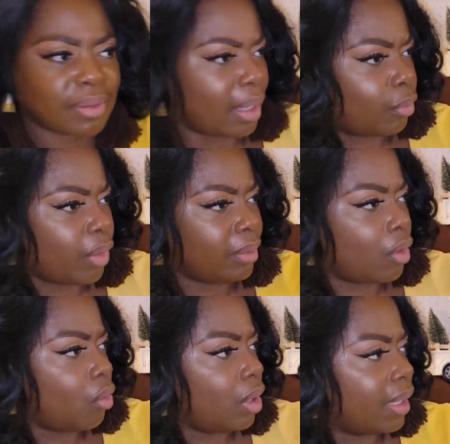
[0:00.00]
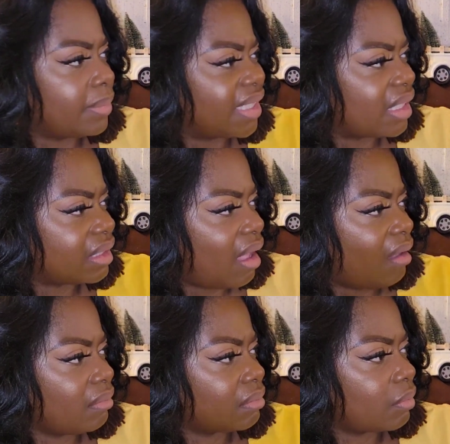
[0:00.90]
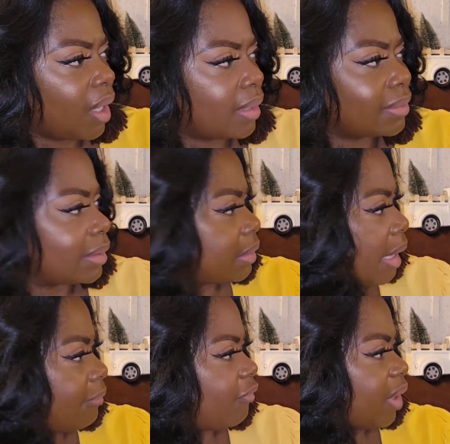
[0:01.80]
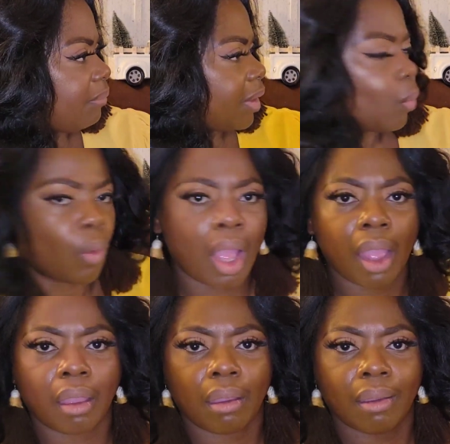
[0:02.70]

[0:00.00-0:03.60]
Like, wait, hold up, six dollars? What? Seven fifty? What?